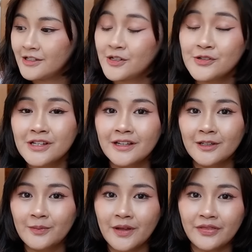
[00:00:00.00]
it shows a
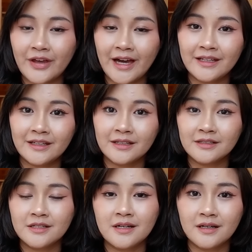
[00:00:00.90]
little bit that
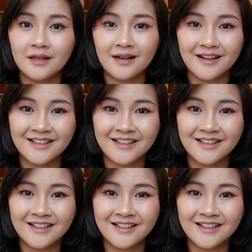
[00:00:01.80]
uh,